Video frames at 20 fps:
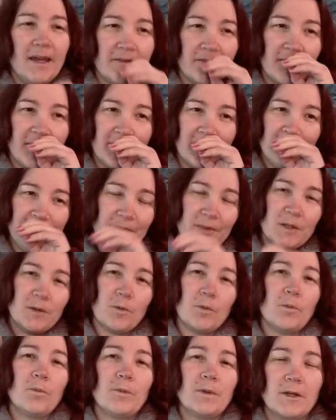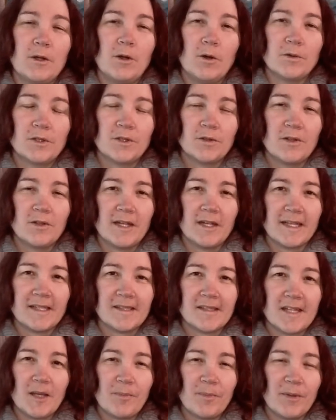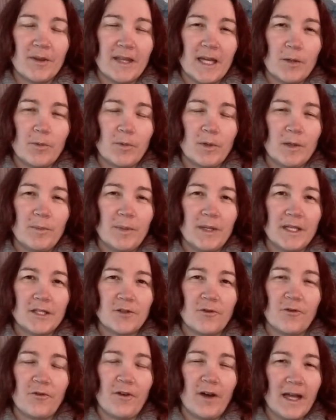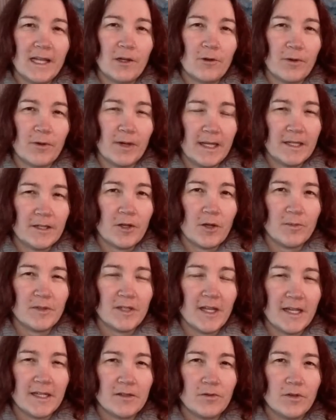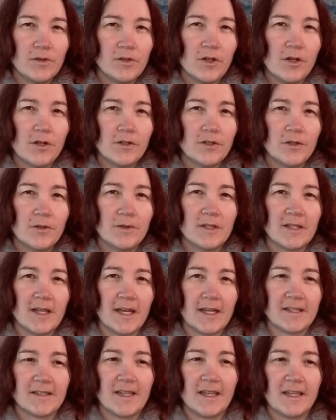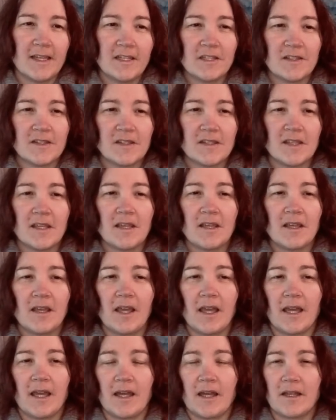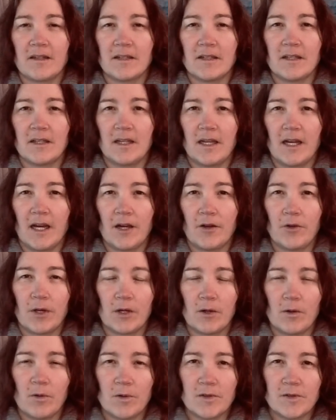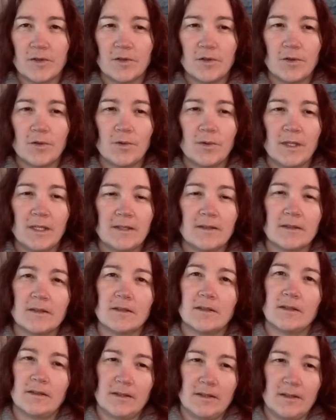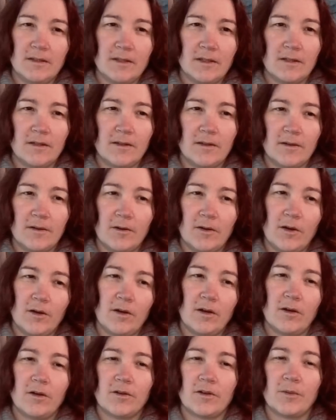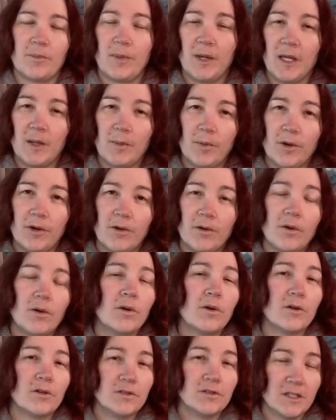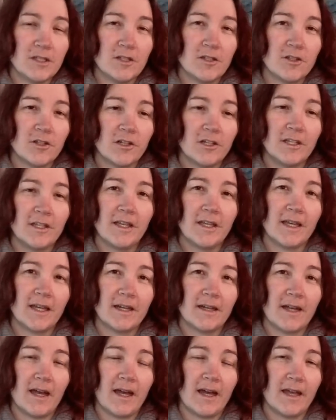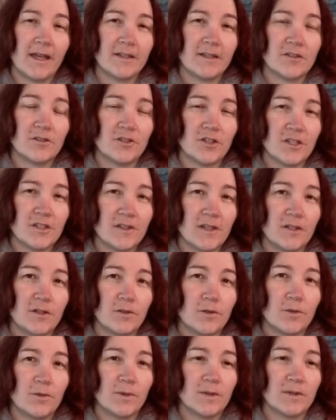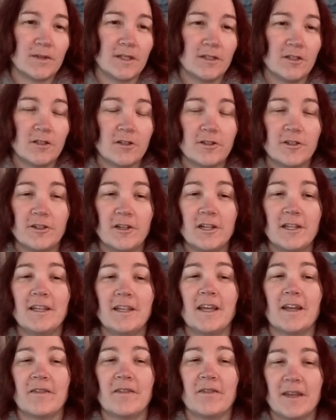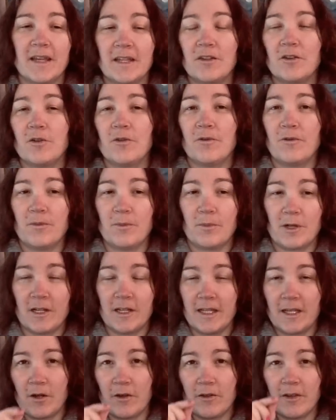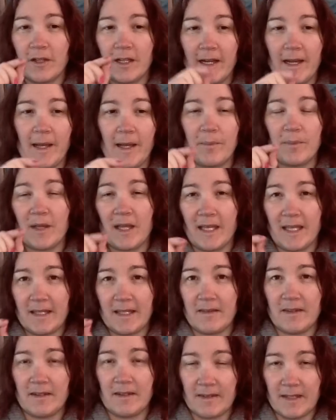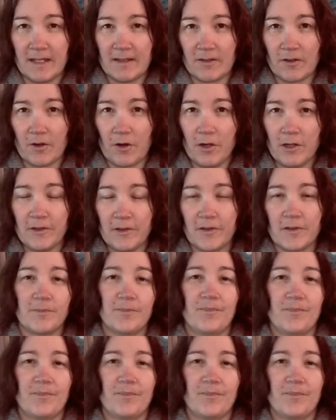And then we go to the next step, and that will be to file your income tax return to the tax agency. And here you can also do it on paper or digitally, and I suggest that you do it digitally, and then you click on lämna in digitalt,